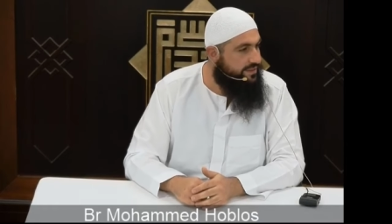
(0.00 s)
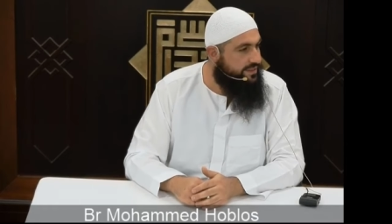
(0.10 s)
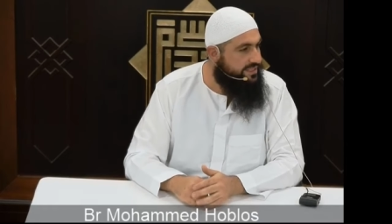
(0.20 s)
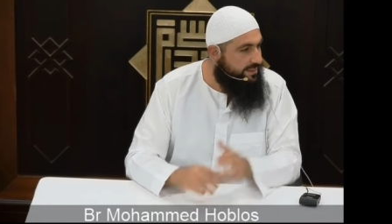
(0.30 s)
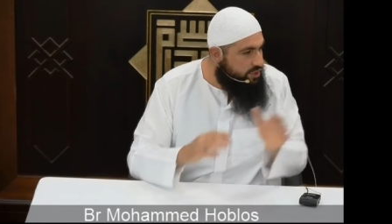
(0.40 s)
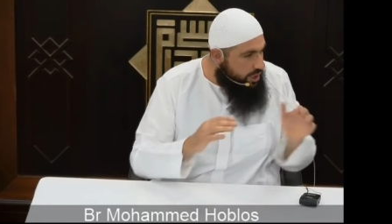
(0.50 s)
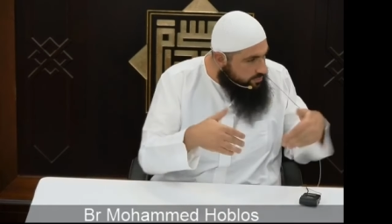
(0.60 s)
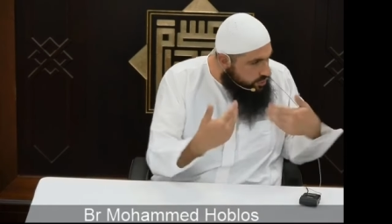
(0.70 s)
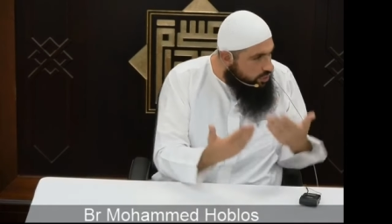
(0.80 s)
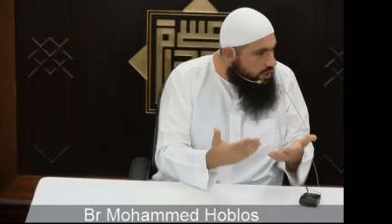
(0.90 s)

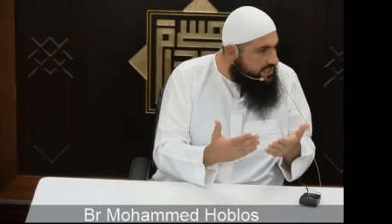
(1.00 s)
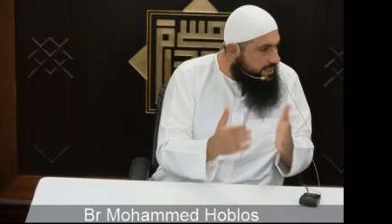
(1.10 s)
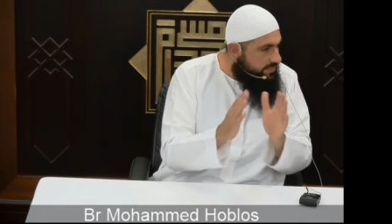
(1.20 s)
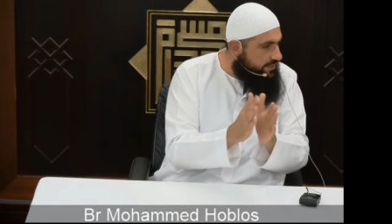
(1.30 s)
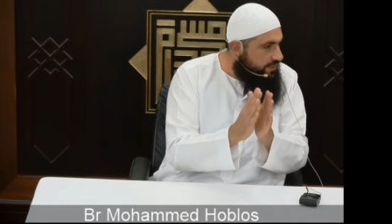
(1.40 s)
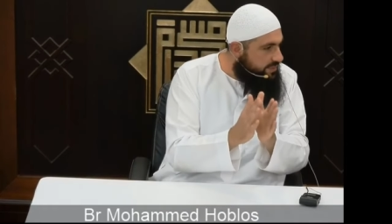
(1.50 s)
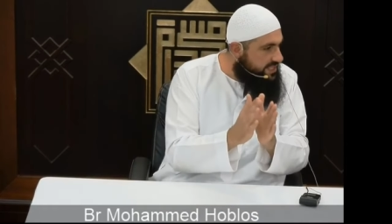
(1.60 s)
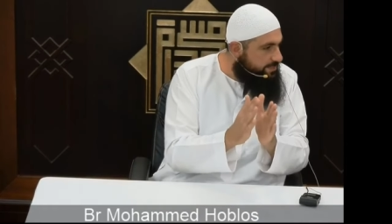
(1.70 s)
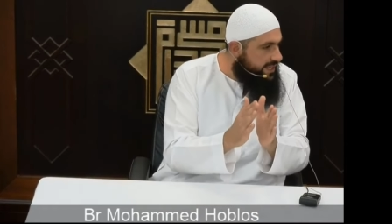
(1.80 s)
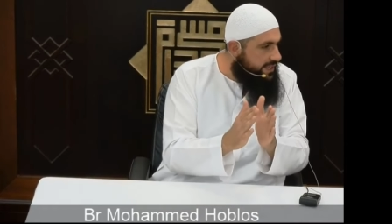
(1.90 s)
Sometimes you learn something from a
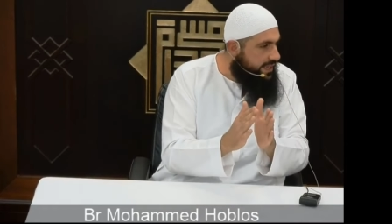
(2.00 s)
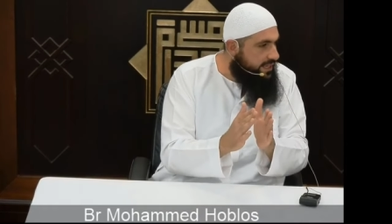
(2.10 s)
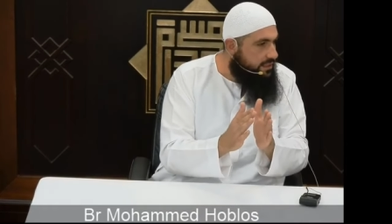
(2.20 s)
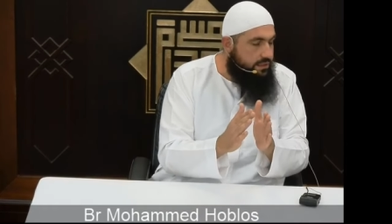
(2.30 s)
speaker,